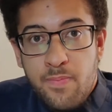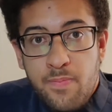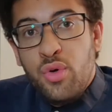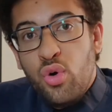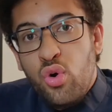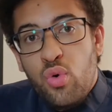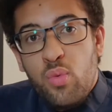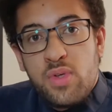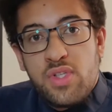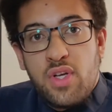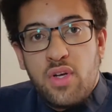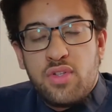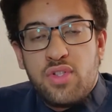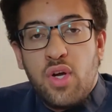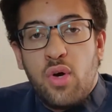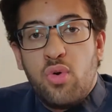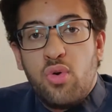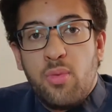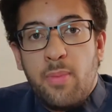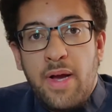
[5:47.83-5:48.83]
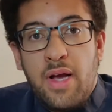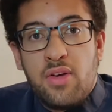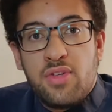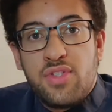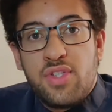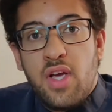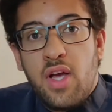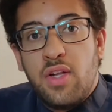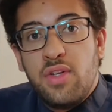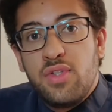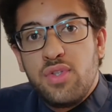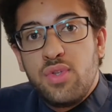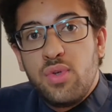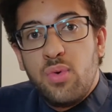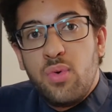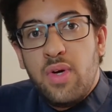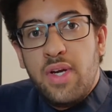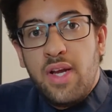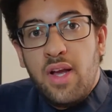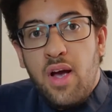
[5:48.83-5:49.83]
Nor was I told about certain
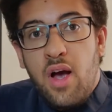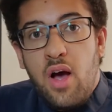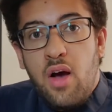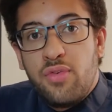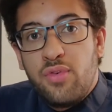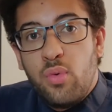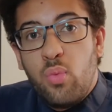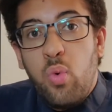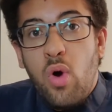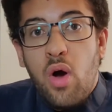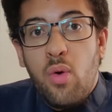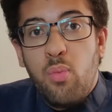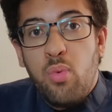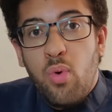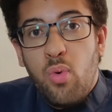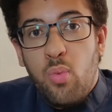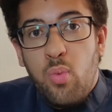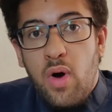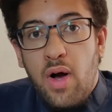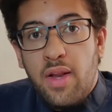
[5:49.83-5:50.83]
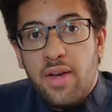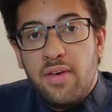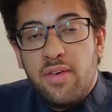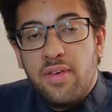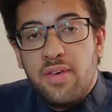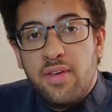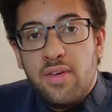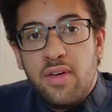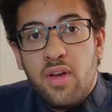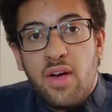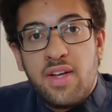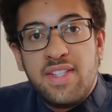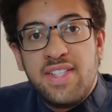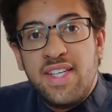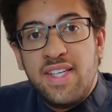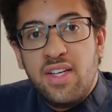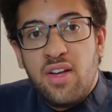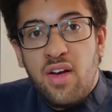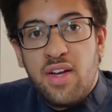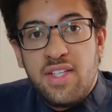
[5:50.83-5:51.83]
story after World War One,
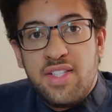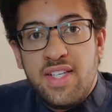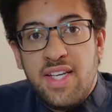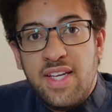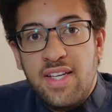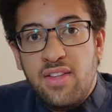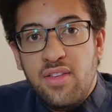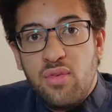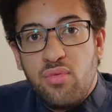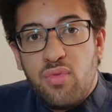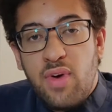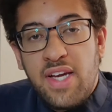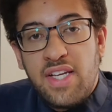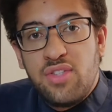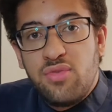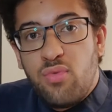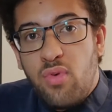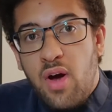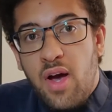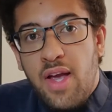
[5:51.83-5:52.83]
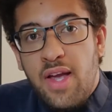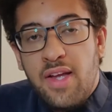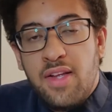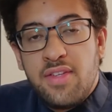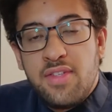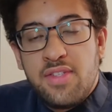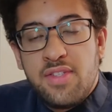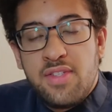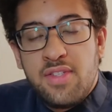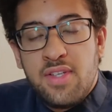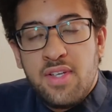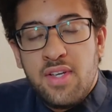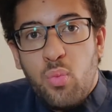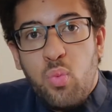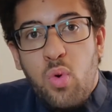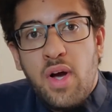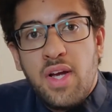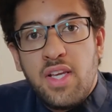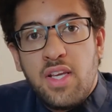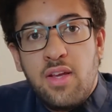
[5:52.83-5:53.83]
1919, the race riots. The
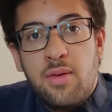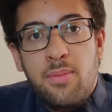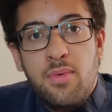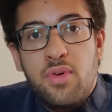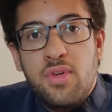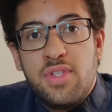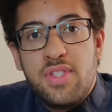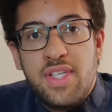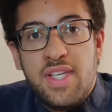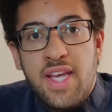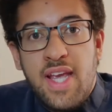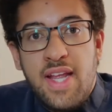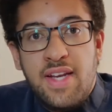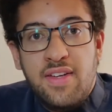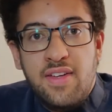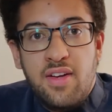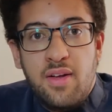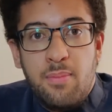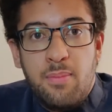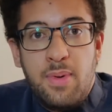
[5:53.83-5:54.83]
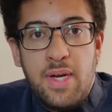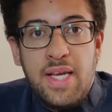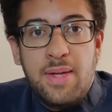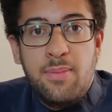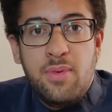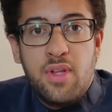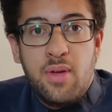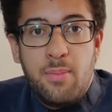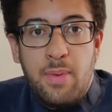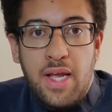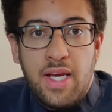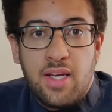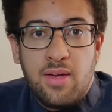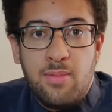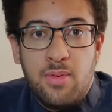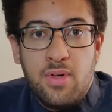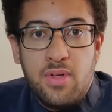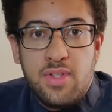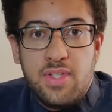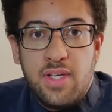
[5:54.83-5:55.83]
white community ended up blaming the black
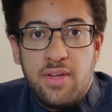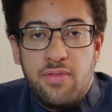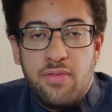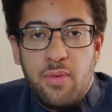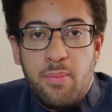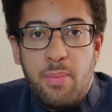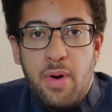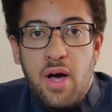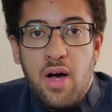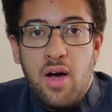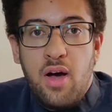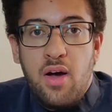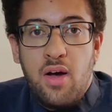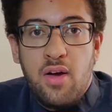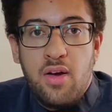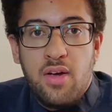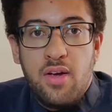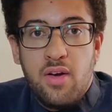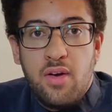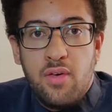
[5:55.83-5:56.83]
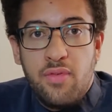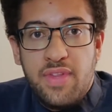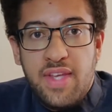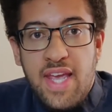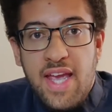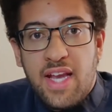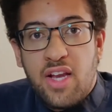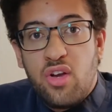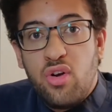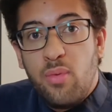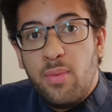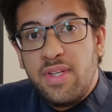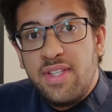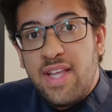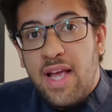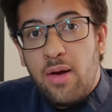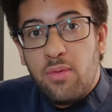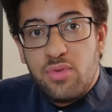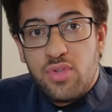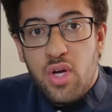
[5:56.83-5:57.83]
community for part of the economic
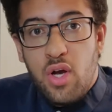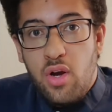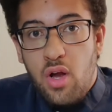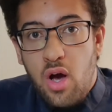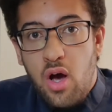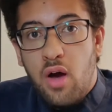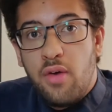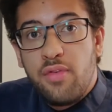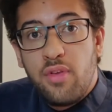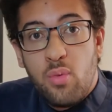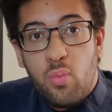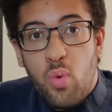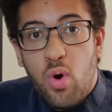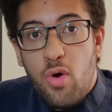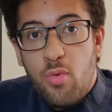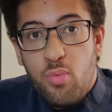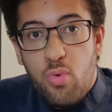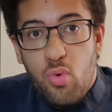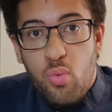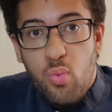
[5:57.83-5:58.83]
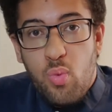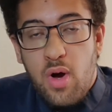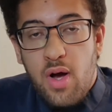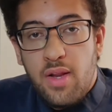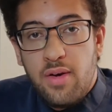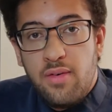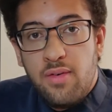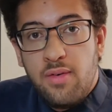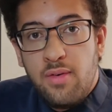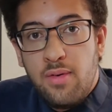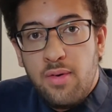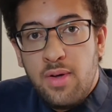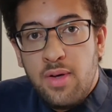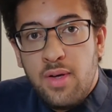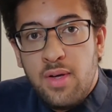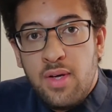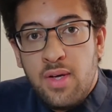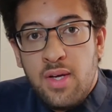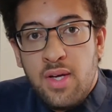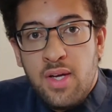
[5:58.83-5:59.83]
downturn after World War One.
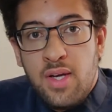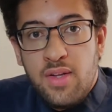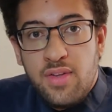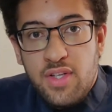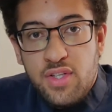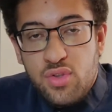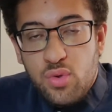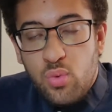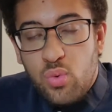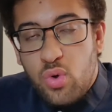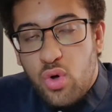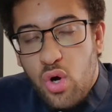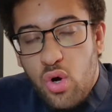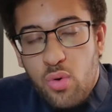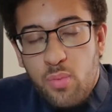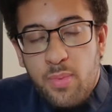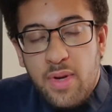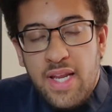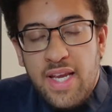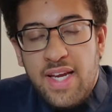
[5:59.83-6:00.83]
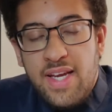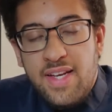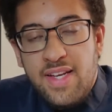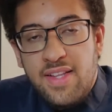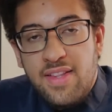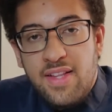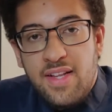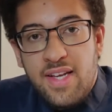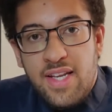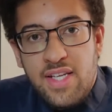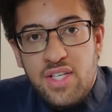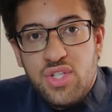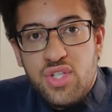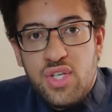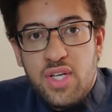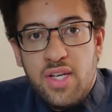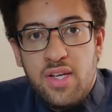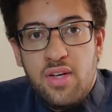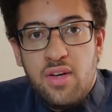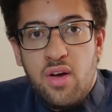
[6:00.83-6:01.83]
This all culminated in the
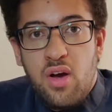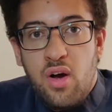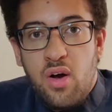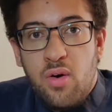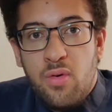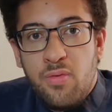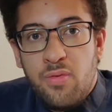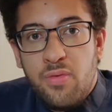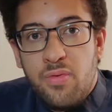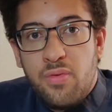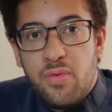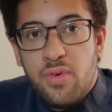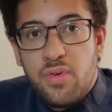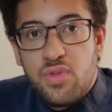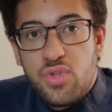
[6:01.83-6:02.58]
lynching of